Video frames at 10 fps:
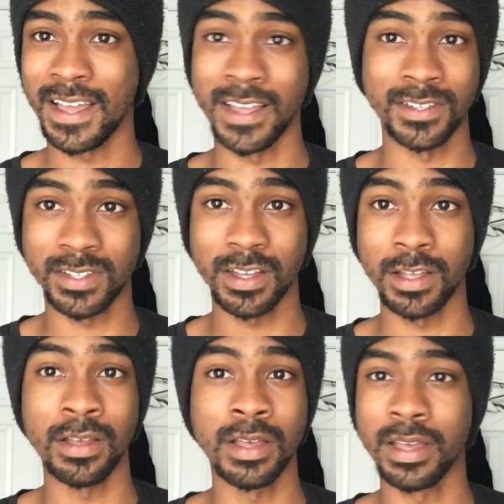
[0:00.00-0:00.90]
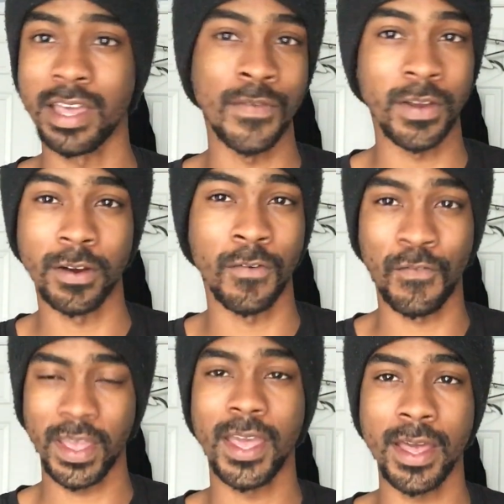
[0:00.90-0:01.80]
and so, if you're a
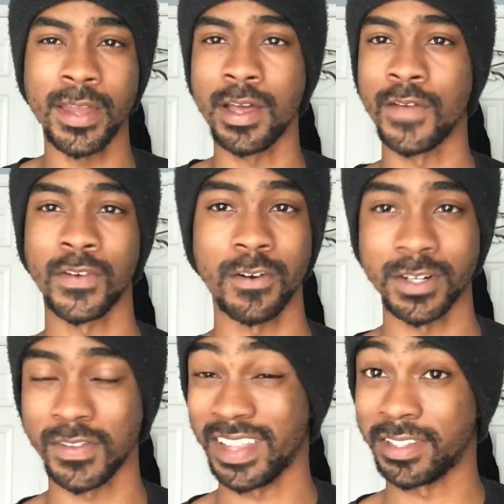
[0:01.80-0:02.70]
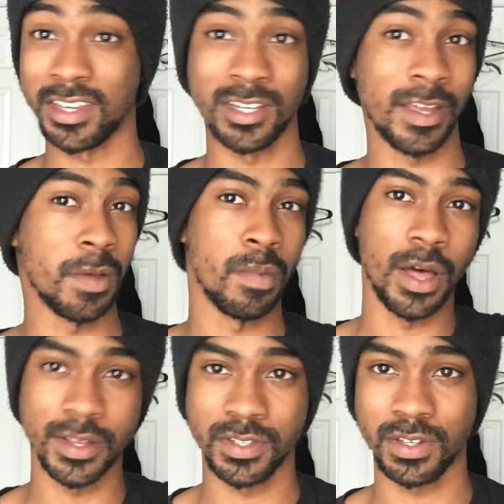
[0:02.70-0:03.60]
fan, of course, of like the giant
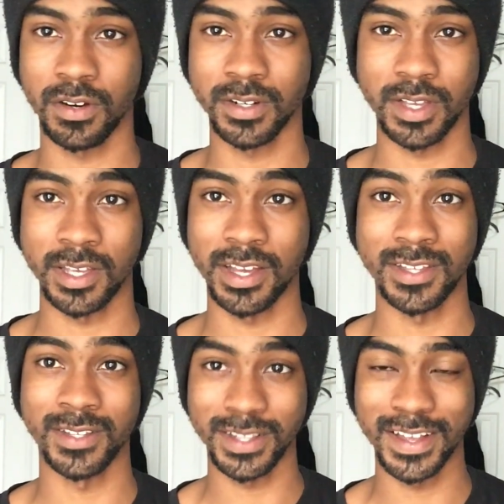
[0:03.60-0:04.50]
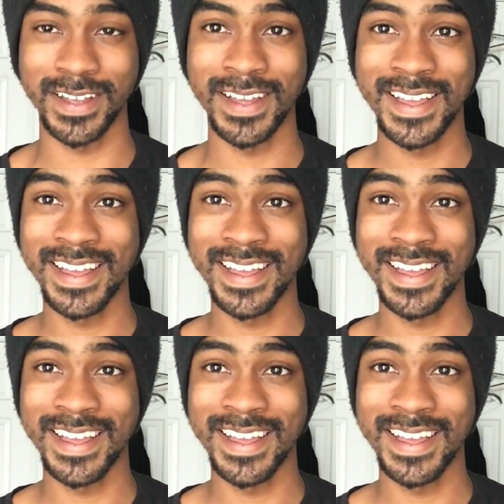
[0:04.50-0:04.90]
monsters like Godzilla,